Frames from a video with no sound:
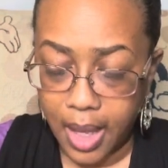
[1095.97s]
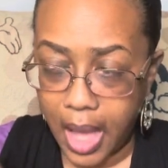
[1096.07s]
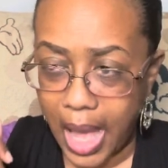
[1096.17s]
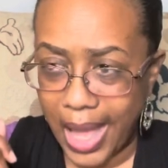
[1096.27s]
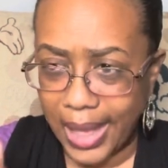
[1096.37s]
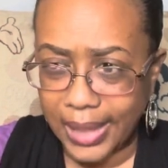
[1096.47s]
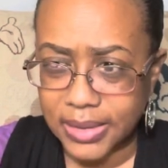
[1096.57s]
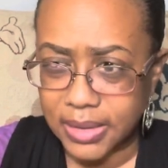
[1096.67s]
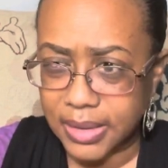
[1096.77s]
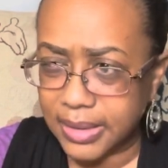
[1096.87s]
I
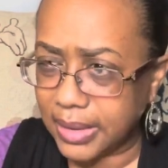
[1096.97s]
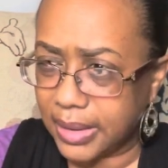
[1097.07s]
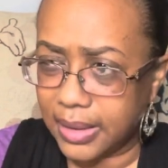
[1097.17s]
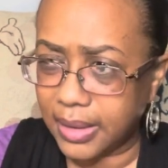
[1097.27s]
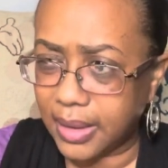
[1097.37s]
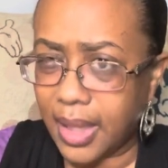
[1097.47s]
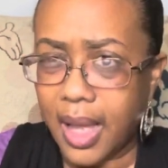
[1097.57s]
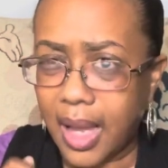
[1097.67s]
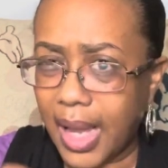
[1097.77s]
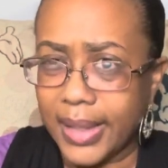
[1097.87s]
actually think
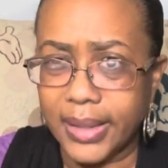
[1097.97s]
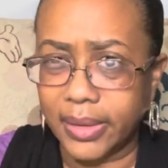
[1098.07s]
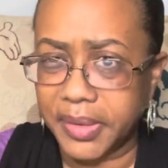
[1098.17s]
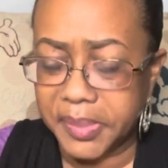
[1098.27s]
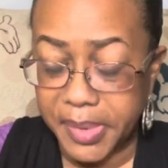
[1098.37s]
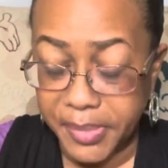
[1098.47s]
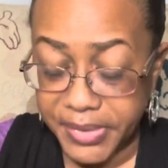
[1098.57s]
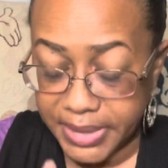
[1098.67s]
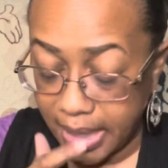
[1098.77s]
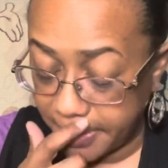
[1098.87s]
I get a little bit more
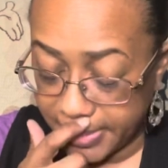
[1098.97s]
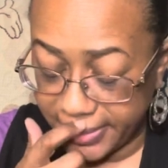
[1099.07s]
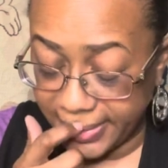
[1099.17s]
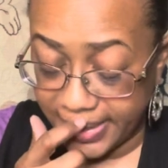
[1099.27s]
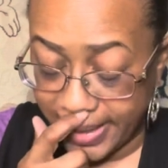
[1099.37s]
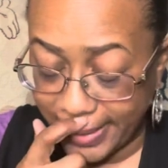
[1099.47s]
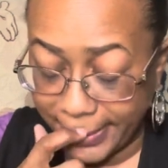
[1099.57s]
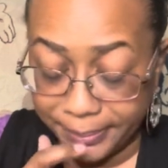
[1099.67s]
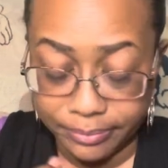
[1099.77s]
time in than that.